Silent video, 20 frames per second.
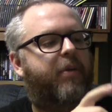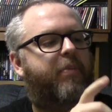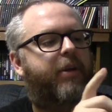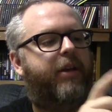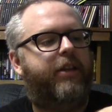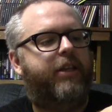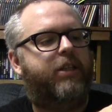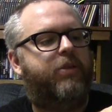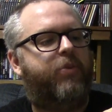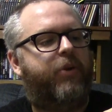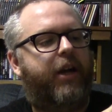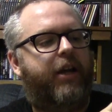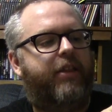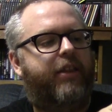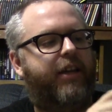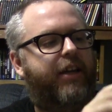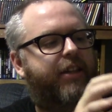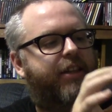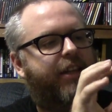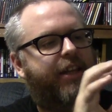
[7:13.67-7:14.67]
But in this one, I
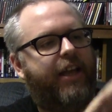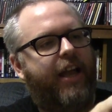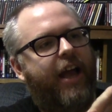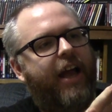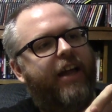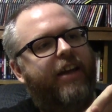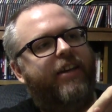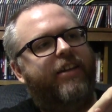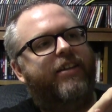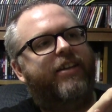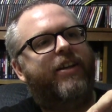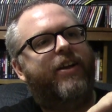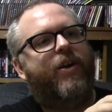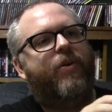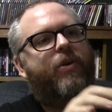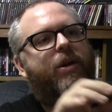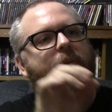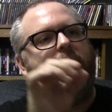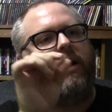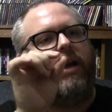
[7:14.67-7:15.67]
think at the end,
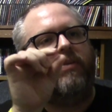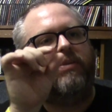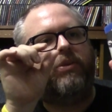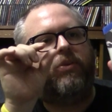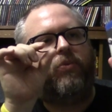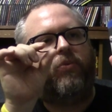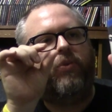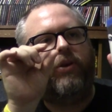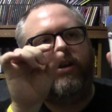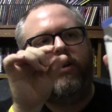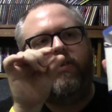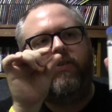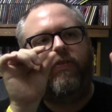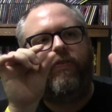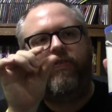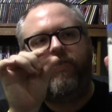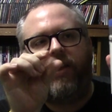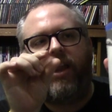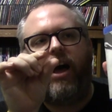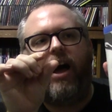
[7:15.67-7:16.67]
when he becomes a real
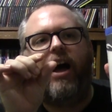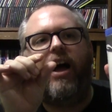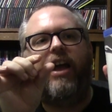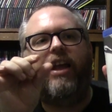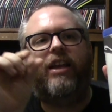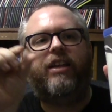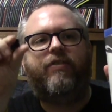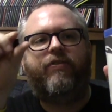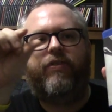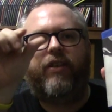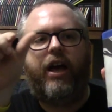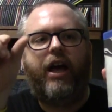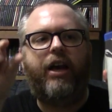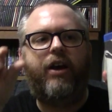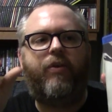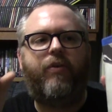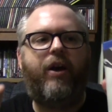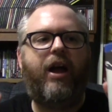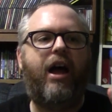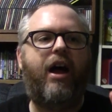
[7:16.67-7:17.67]
fly, and he's flying
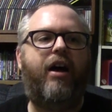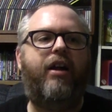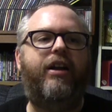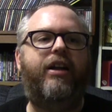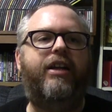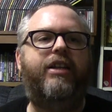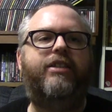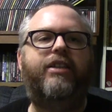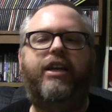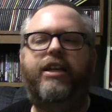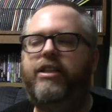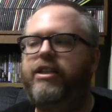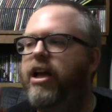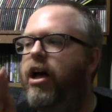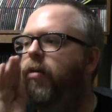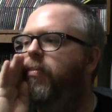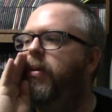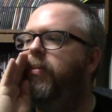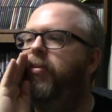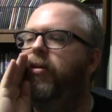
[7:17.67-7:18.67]
around, and he's like
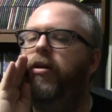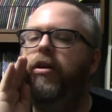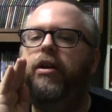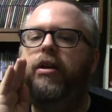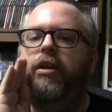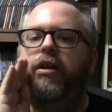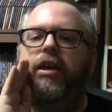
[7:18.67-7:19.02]
telling people,